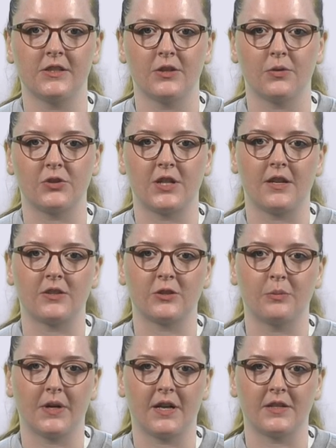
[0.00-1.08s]
to no change
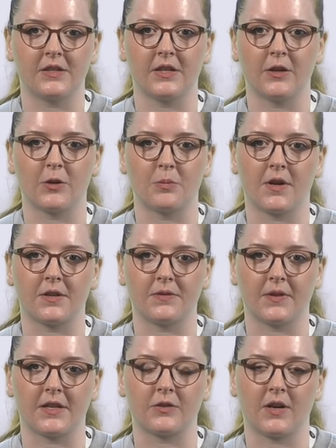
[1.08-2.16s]
compared to the
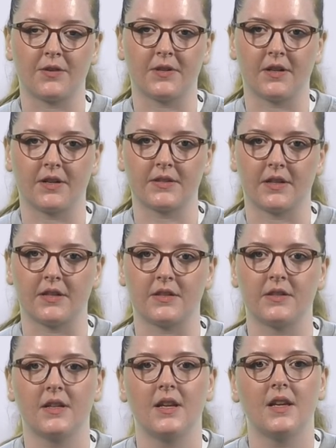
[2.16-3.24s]
unmodified graphene oxide.
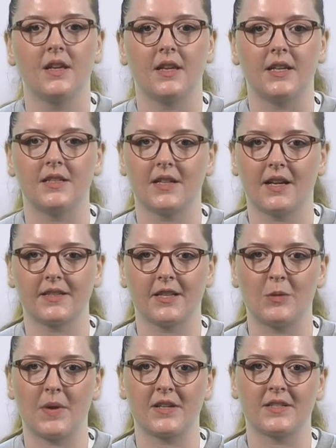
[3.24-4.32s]
EDX
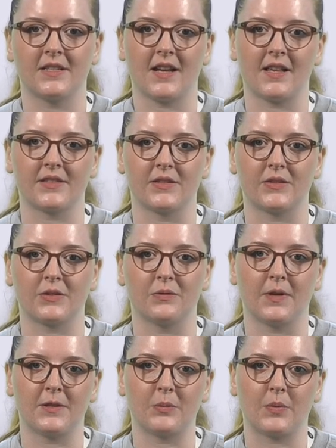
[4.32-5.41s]
elemental analysis
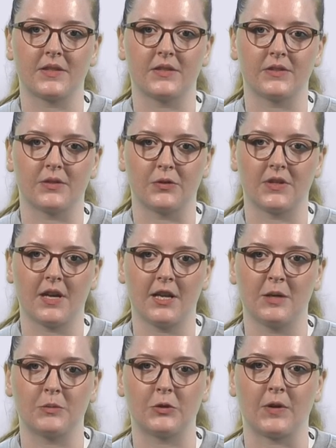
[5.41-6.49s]
confirmed the presence of
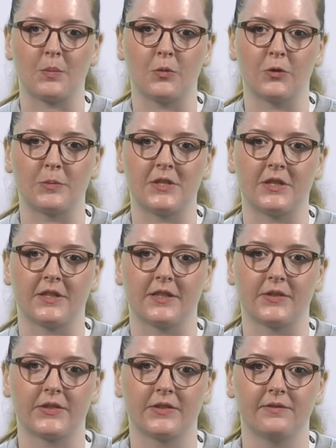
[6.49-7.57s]
ruthenium throughout both
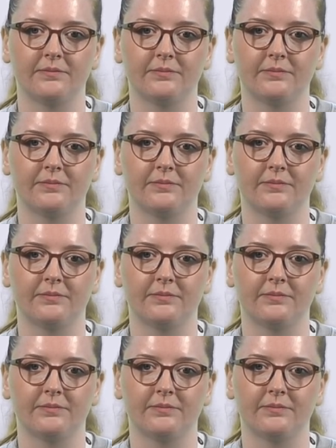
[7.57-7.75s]
materials.